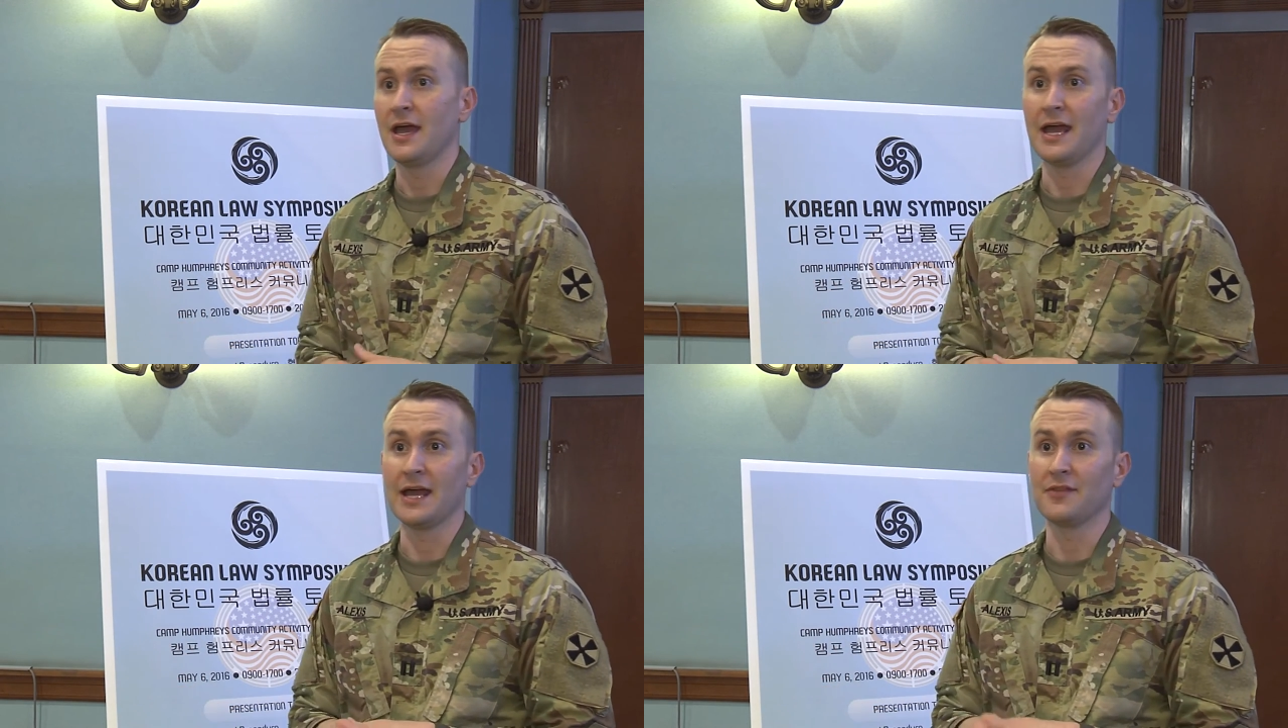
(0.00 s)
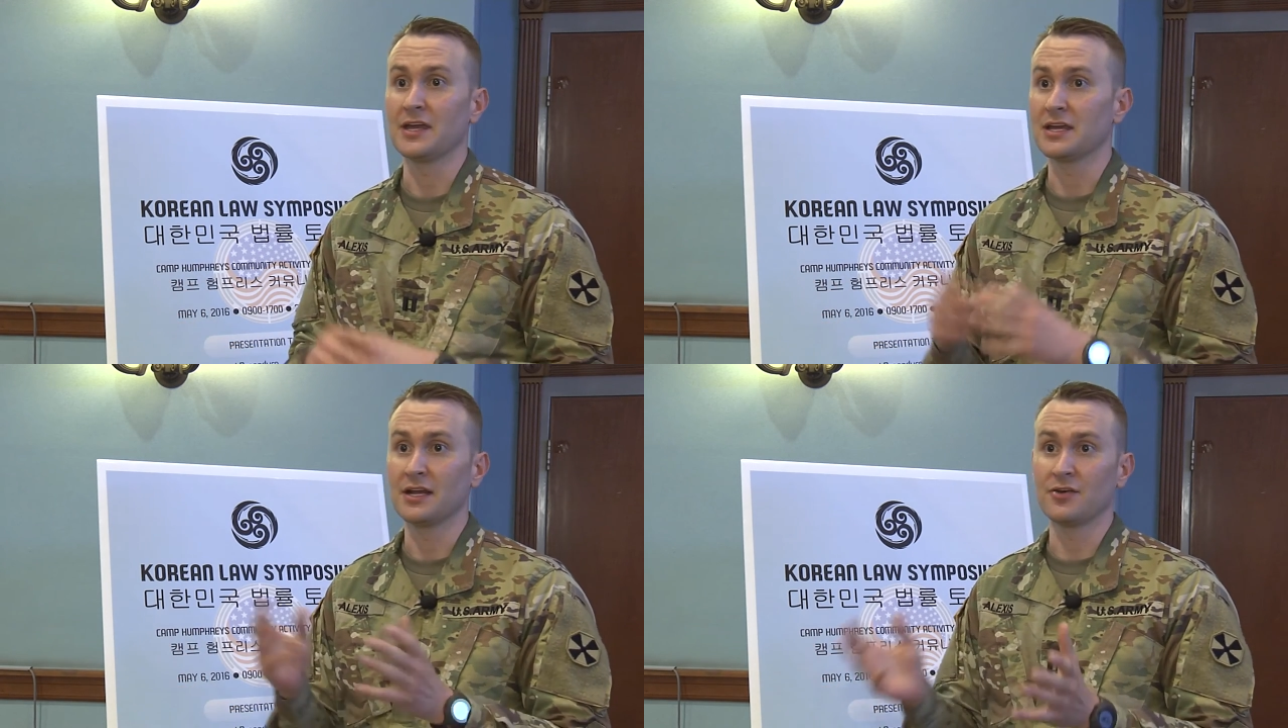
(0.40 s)
and
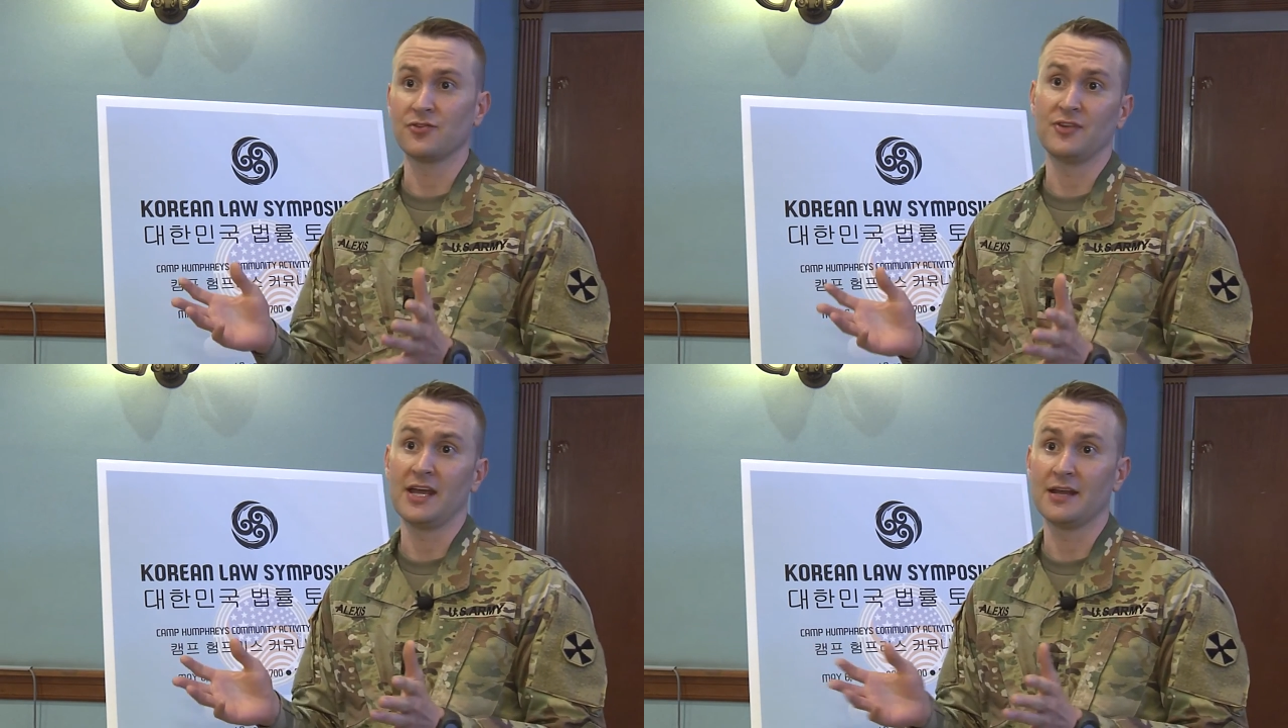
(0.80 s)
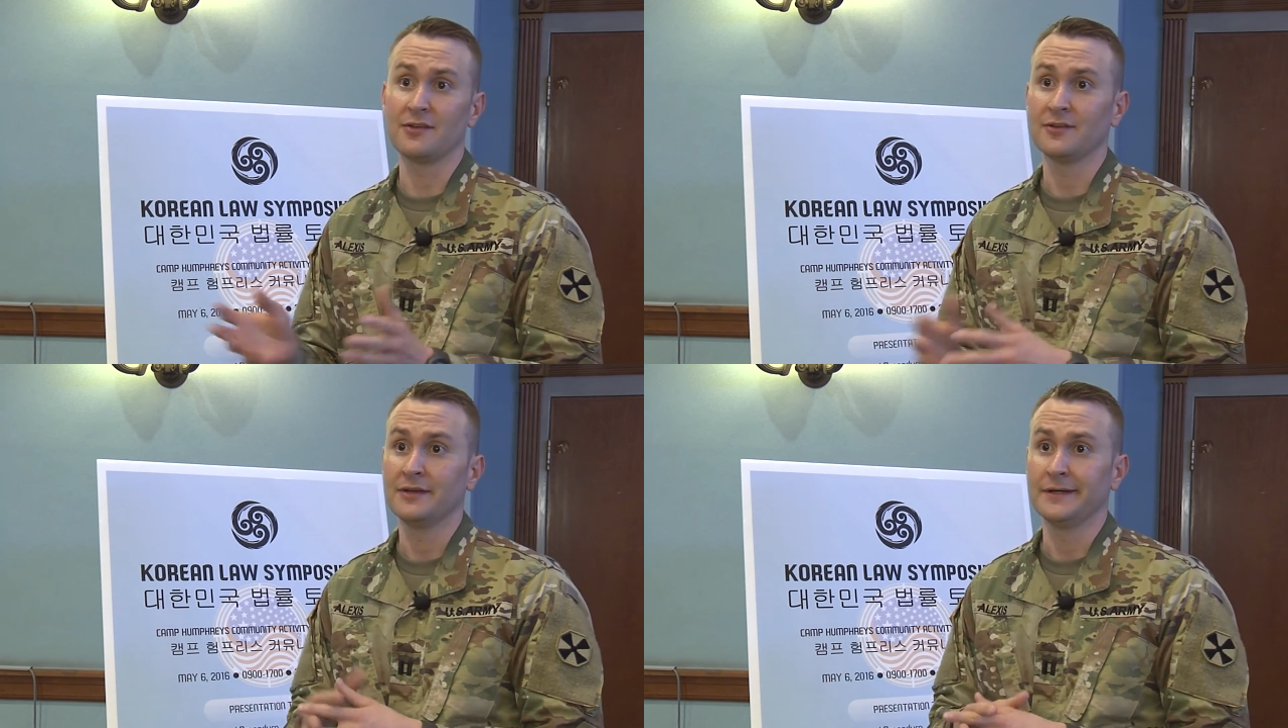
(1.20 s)
they can
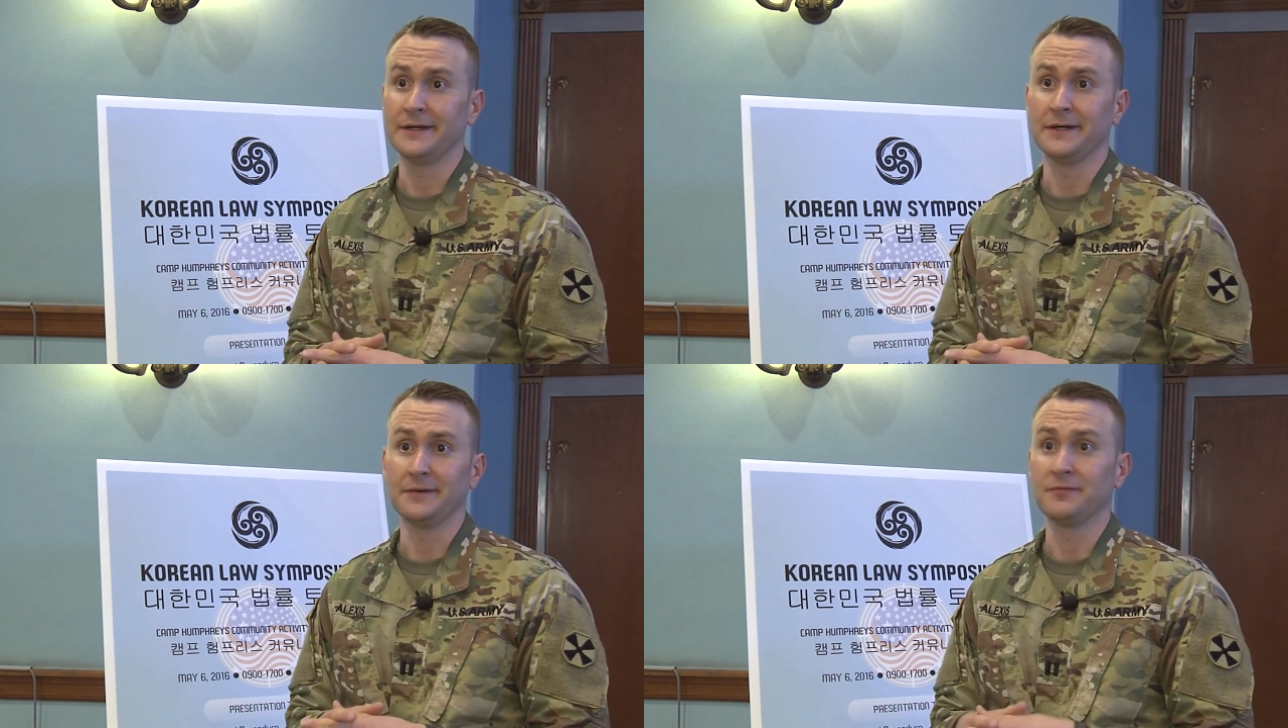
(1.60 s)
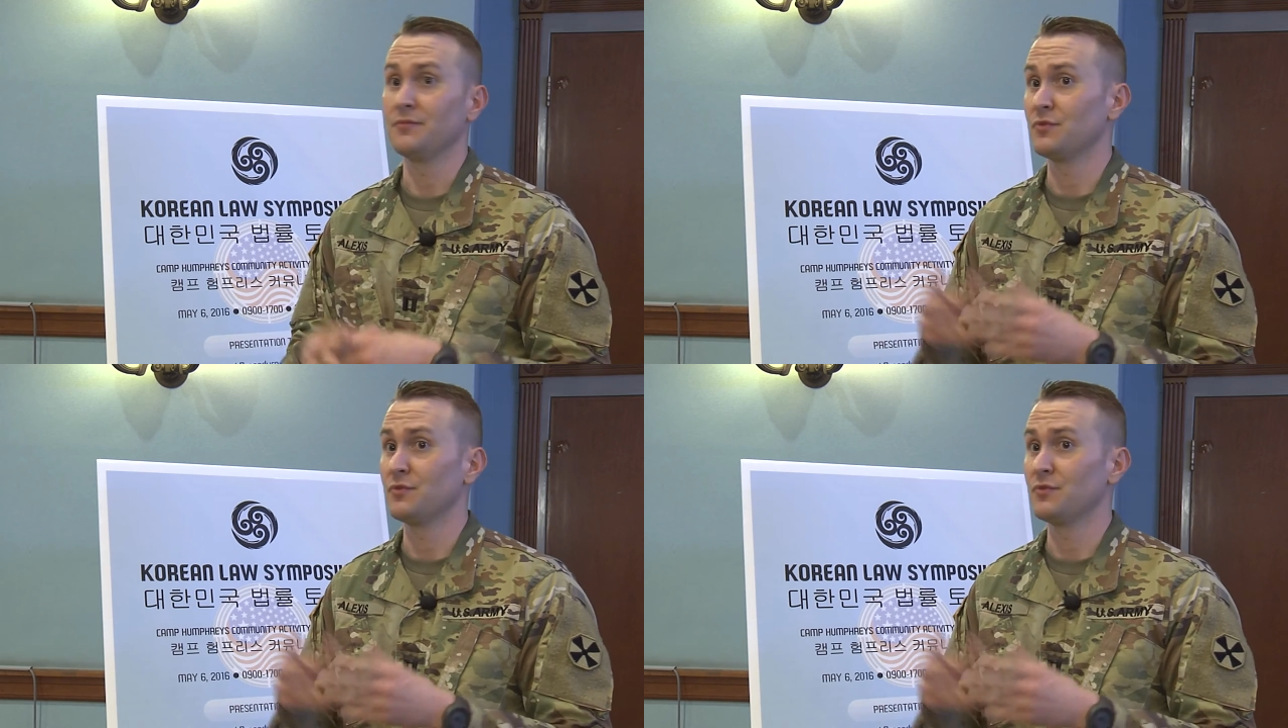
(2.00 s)
understand uh,